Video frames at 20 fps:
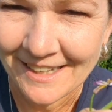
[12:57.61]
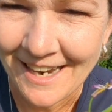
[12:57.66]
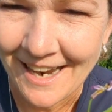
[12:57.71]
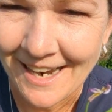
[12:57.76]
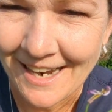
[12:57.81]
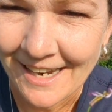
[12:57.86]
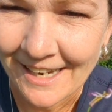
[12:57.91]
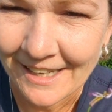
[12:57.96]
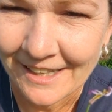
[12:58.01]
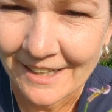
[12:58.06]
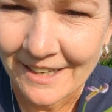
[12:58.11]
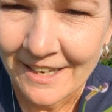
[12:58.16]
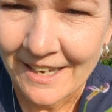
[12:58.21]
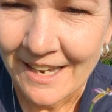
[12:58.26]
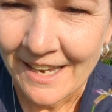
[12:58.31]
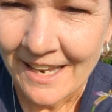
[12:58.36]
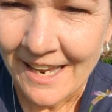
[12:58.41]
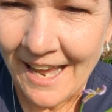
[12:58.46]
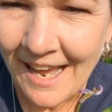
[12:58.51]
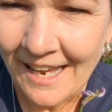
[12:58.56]
I
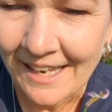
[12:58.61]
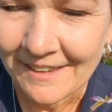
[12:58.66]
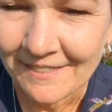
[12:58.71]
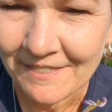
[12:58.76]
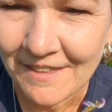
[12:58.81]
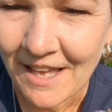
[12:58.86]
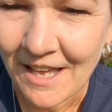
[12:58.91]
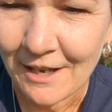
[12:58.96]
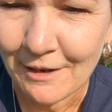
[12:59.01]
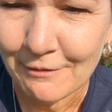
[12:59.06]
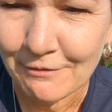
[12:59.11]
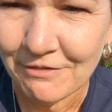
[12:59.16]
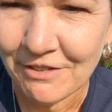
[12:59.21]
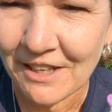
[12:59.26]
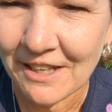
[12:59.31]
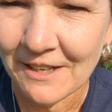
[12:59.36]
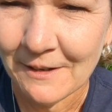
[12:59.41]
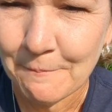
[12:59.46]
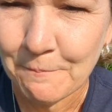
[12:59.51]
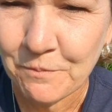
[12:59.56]
love
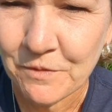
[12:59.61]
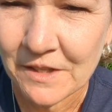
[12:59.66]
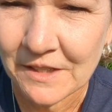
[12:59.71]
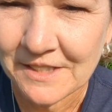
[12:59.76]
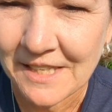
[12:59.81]
the